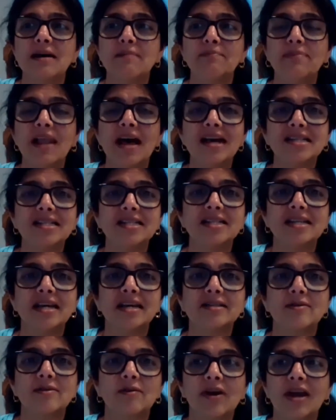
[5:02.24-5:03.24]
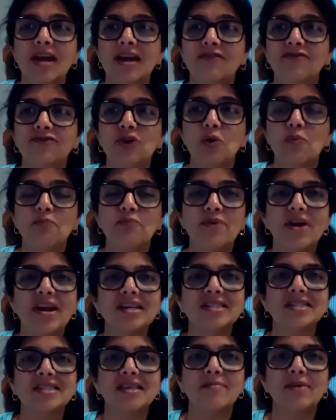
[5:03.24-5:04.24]
are plastics. Okay, if you
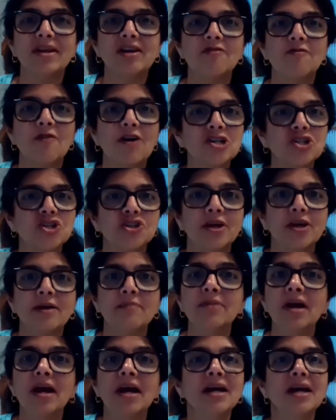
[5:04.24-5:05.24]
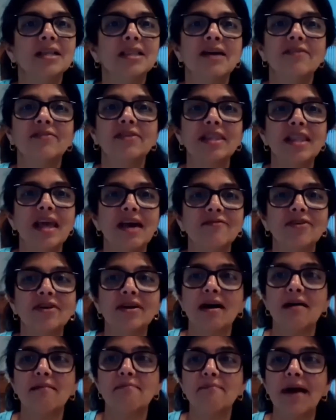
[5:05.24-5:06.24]
press them and crush them, they will never
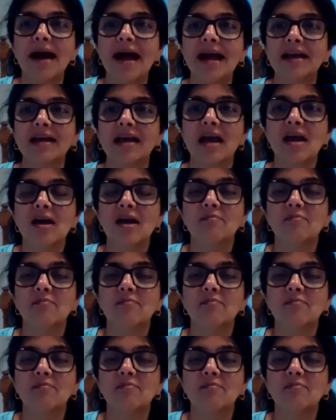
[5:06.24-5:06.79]
come back.